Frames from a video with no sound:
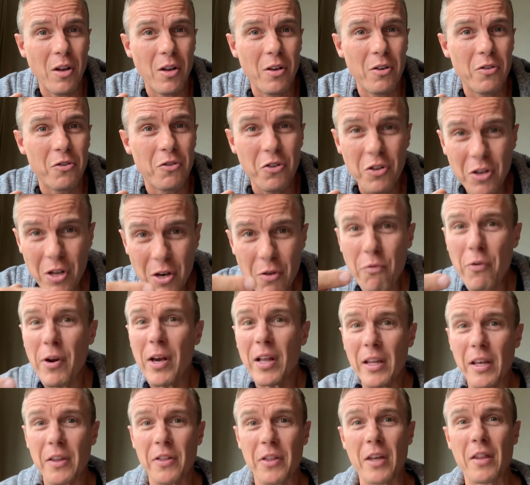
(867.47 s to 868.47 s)
do you
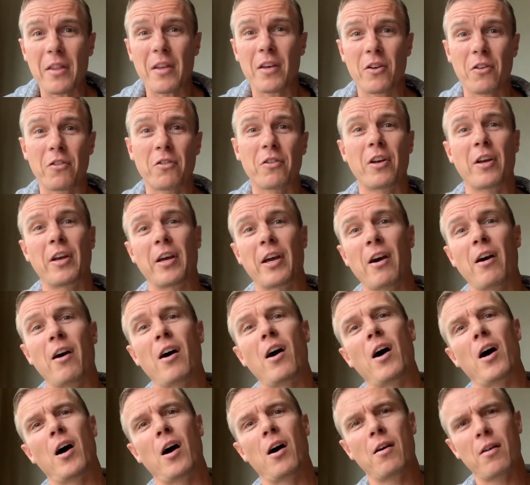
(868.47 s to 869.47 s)
really think they're just going to go,
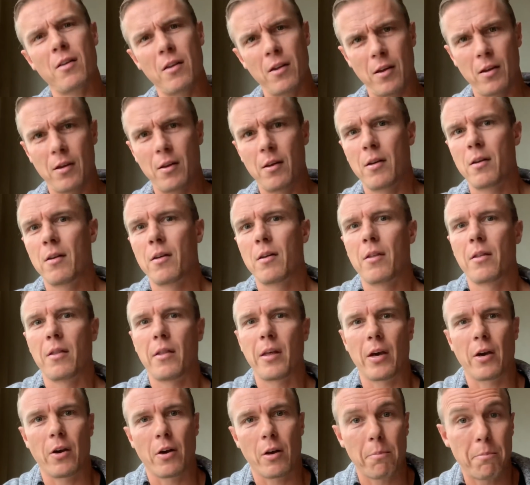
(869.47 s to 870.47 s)
oh, they
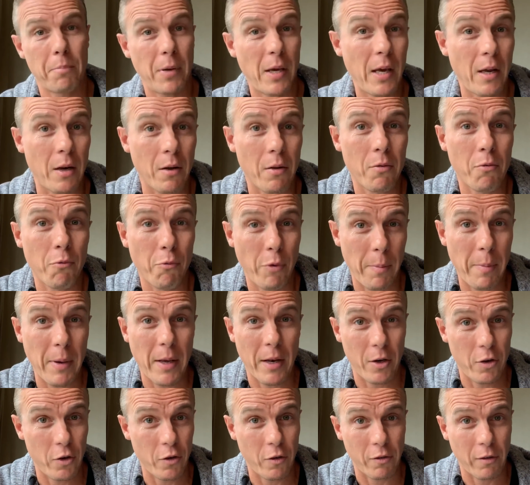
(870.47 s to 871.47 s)
got a PIN, we
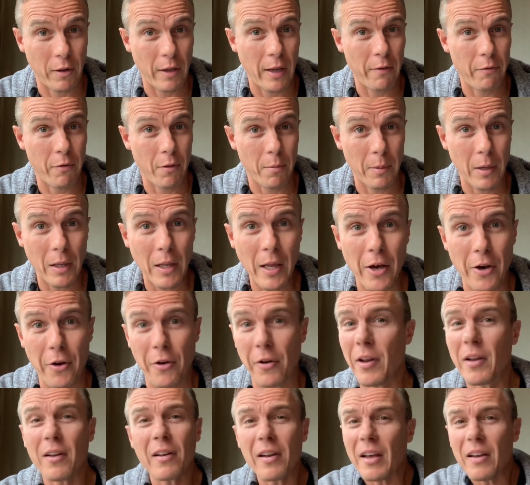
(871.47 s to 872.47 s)
better just leave them alone?
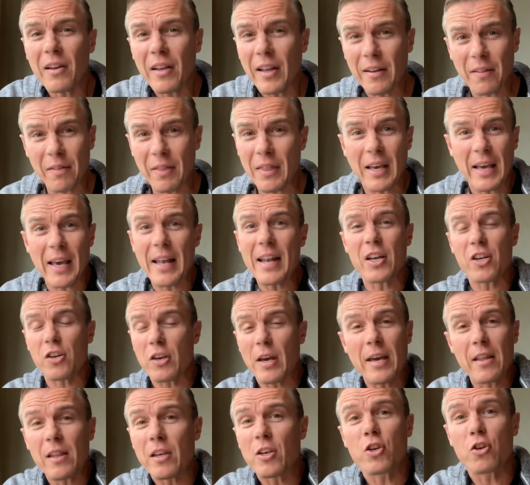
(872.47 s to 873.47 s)
They're going to
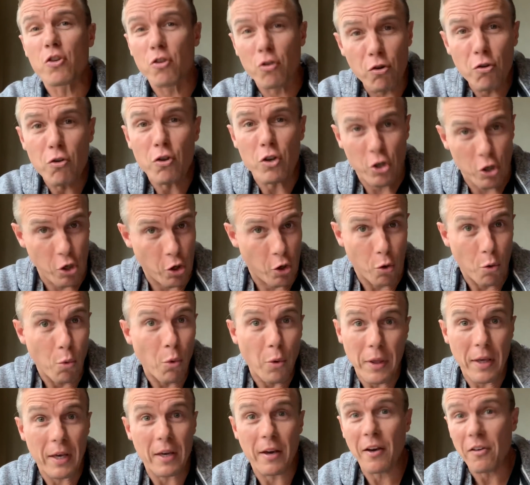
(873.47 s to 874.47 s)
either shoot you or
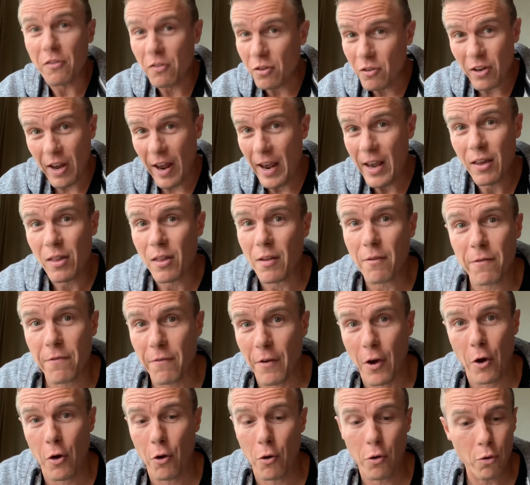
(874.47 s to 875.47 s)
they're going to take the
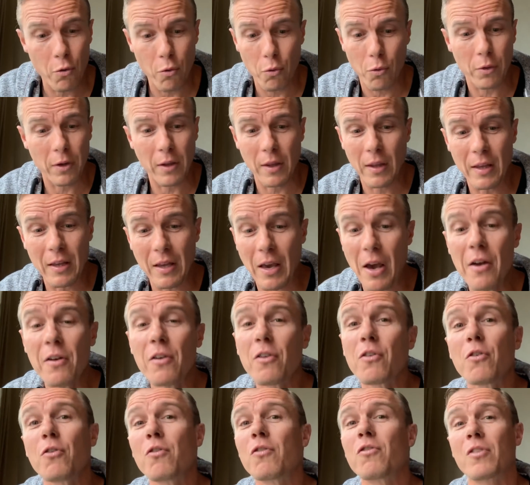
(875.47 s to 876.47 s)
phone or they're going to
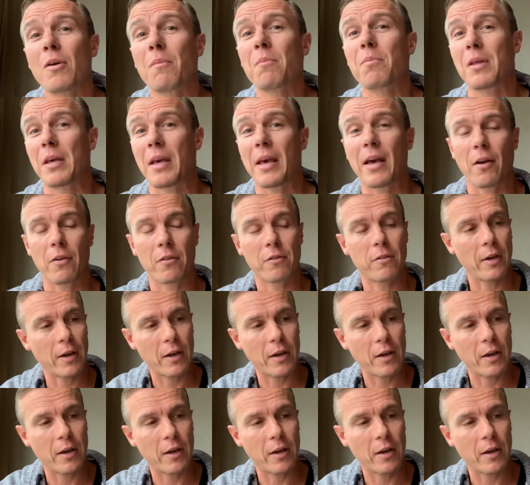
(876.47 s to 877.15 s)
do something else.